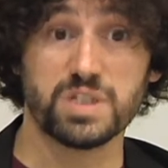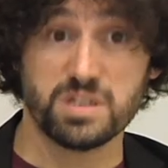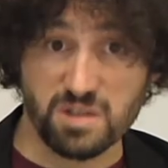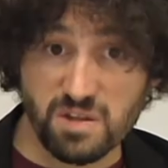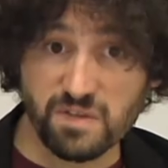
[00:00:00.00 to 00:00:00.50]

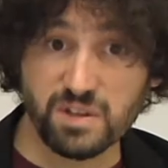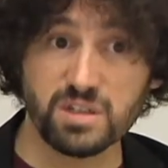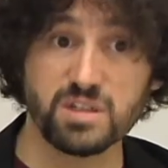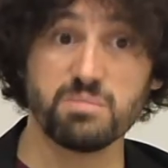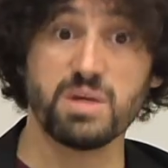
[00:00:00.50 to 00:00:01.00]
achieve
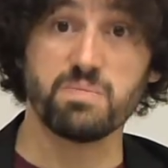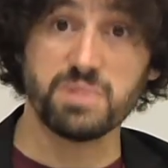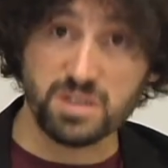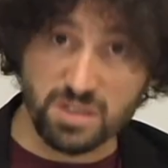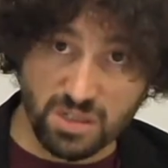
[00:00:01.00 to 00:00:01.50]
in my
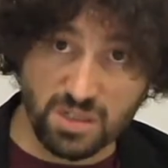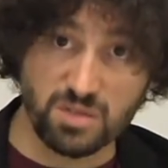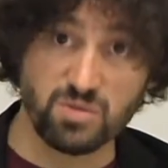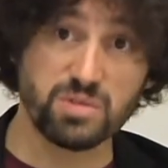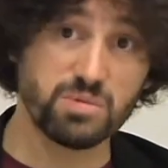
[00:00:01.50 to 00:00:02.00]

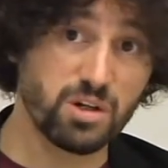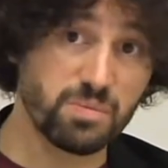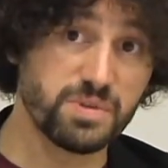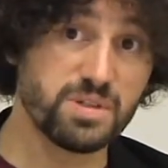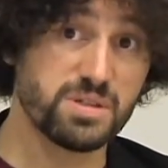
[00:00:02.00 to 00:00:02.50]
PhD to
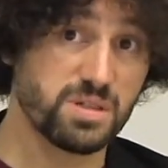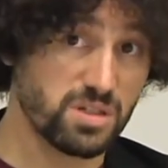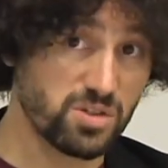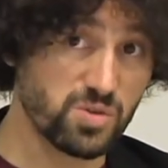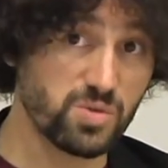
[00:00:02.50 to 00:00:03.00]
develop these
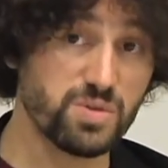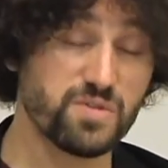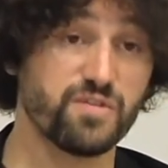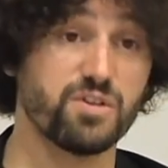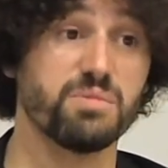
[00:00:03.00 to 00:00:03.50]

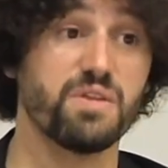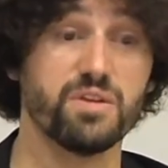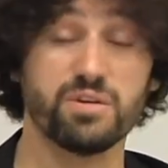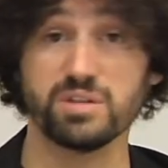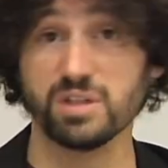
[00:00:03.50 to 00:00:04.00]
issues from a
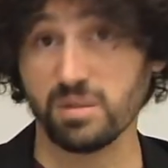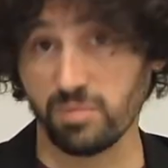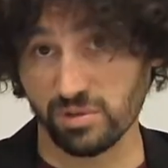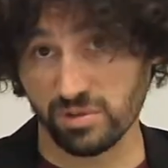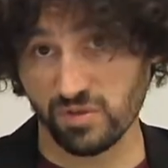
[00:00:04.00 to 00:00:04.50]
theoretical
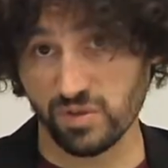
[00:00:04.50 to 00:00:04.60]
point of